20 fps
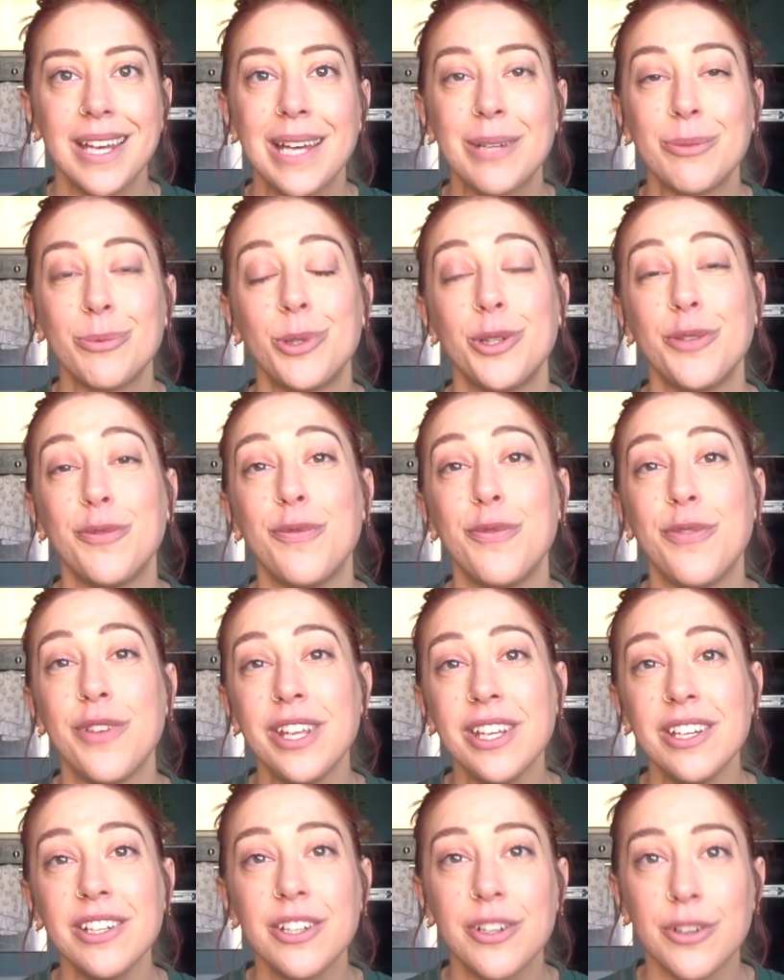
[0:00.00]
And one
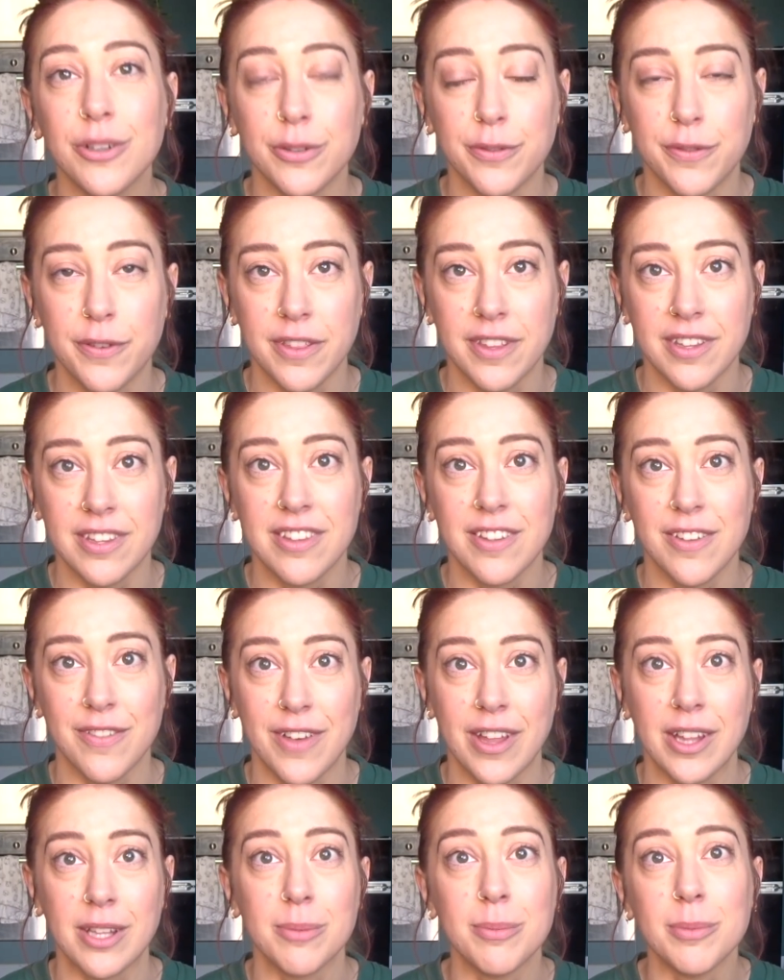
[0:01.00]
vehicle for this
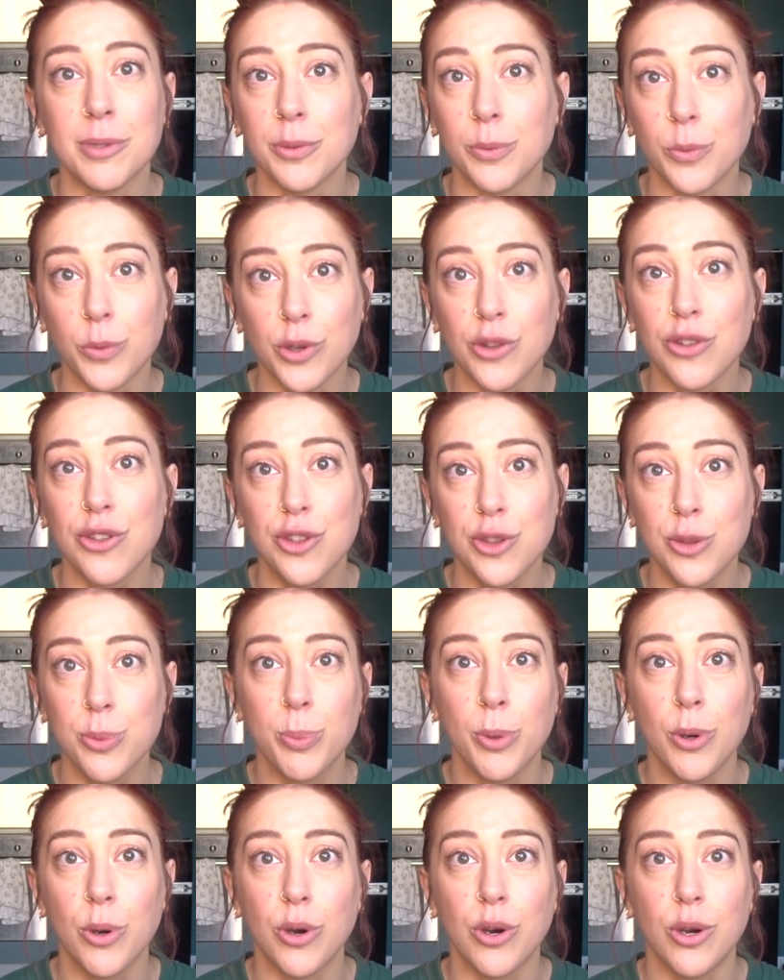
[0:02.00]
development was
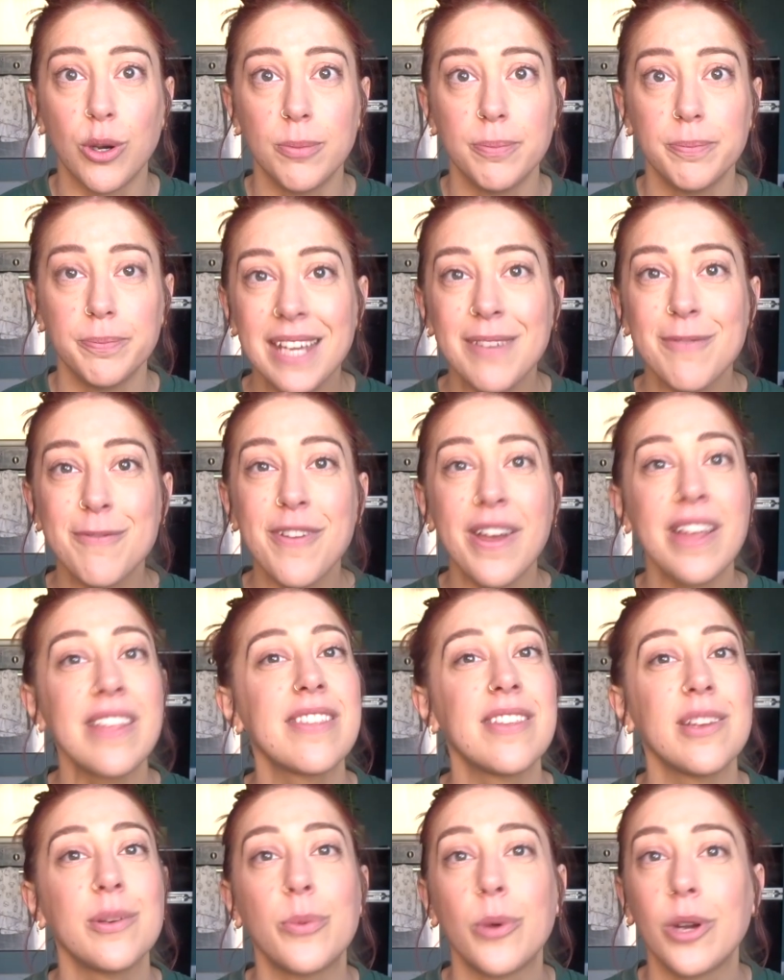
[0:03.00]
sport. He
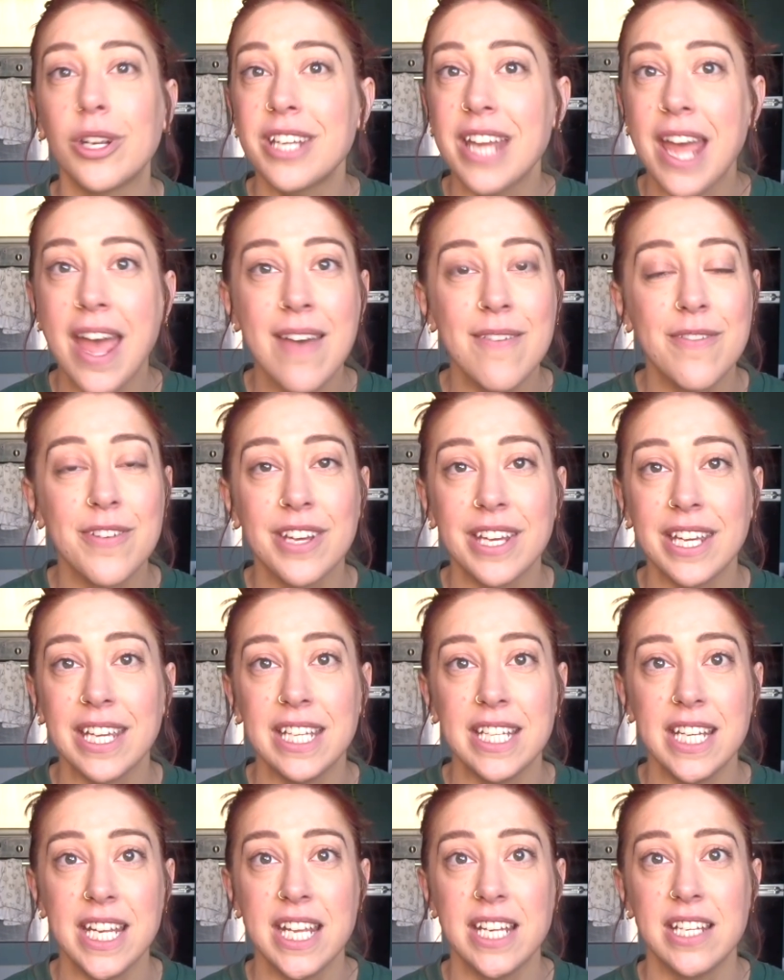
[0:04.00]
invested whatever
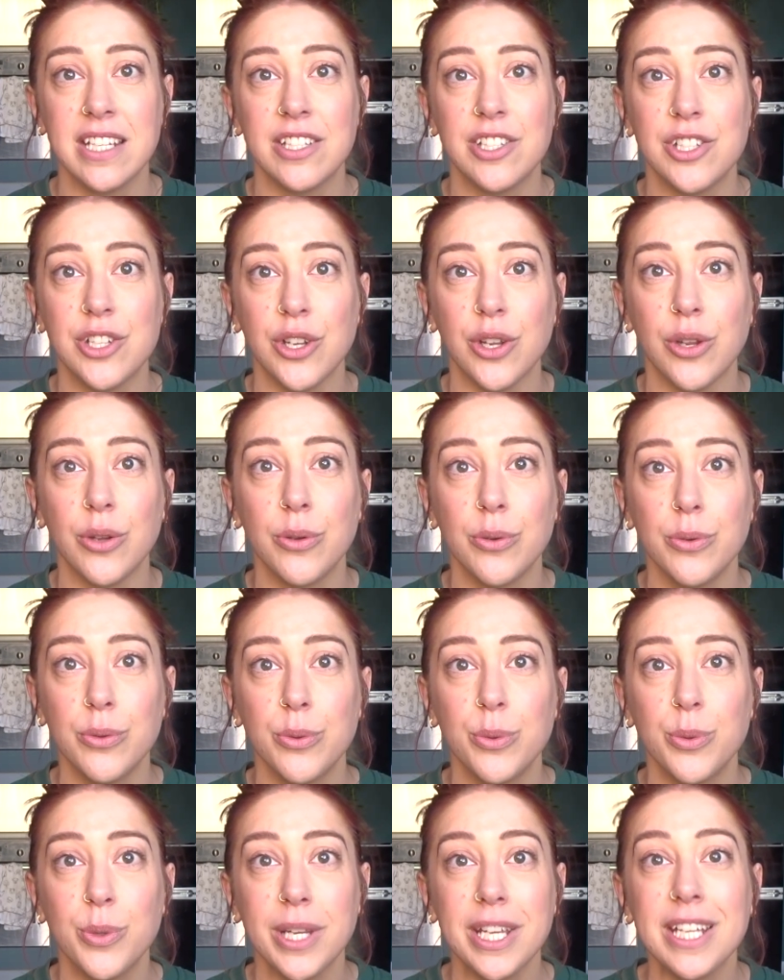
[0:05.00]
he needed to
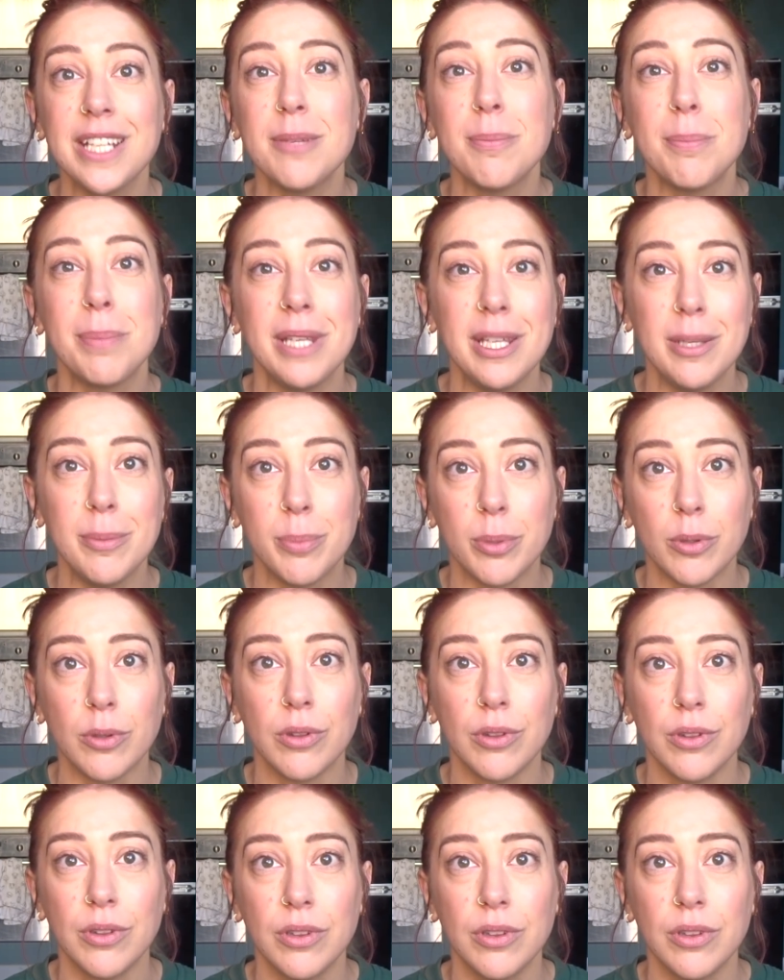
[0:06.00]
in people.